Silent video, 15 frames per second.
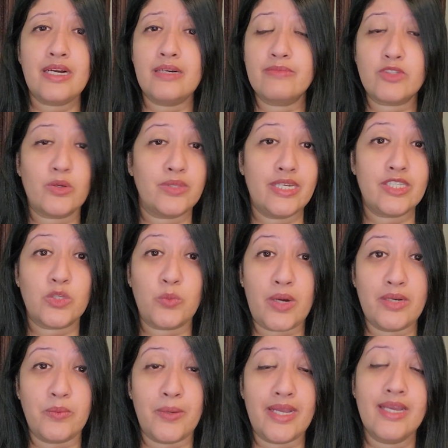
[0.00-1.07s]
So that's
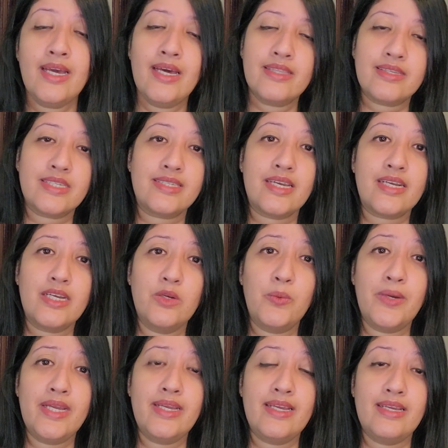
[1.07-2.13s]
one way. The second
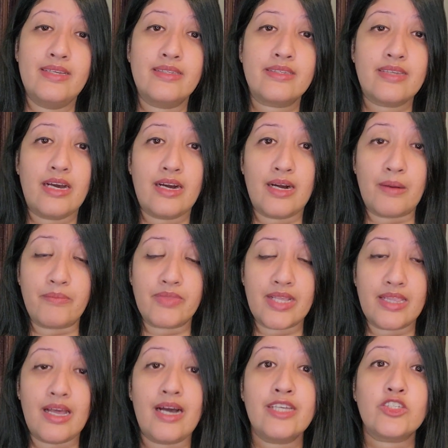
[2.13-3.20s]
way is the
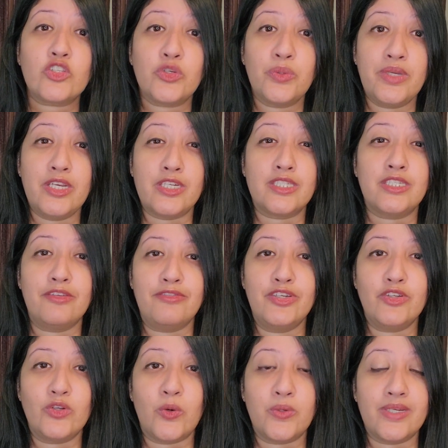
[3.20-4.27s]
last 2 years, if you
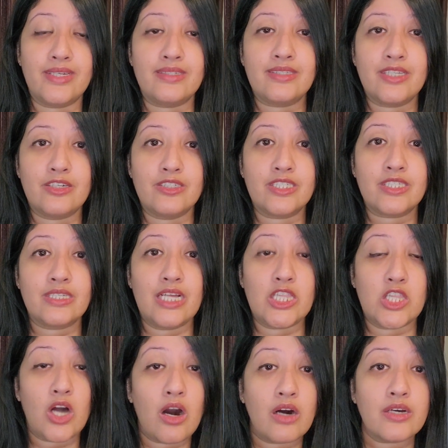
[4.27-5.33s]
notice, there's a
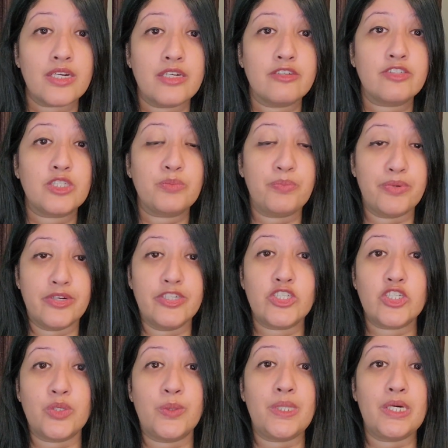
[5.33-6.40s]
lot of
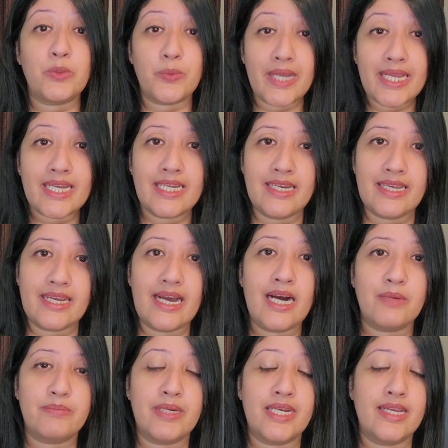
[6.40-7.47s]
spiritual awakening
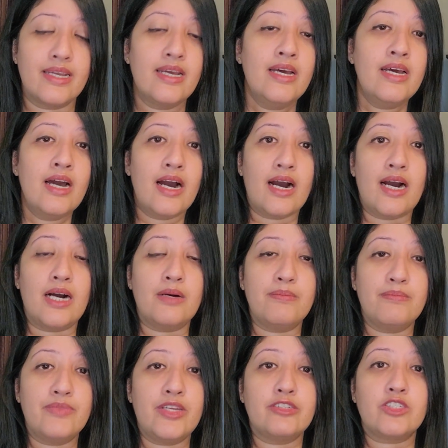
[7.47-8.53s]
happening.
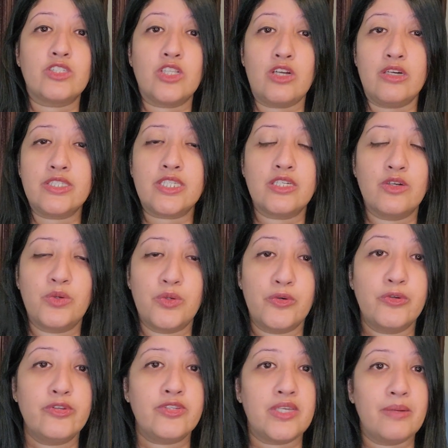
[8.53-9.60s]
There's lots of
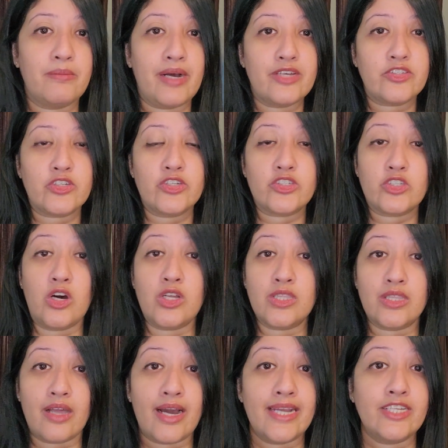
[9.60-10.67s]
gurus and masters
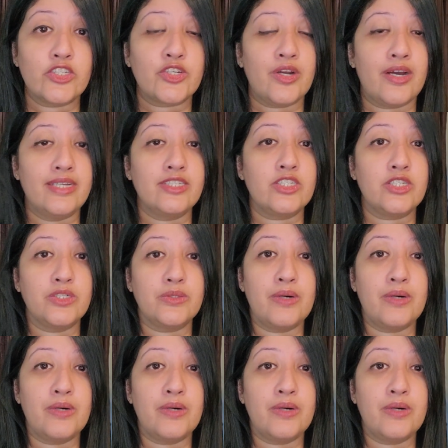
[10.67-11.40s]
online trying to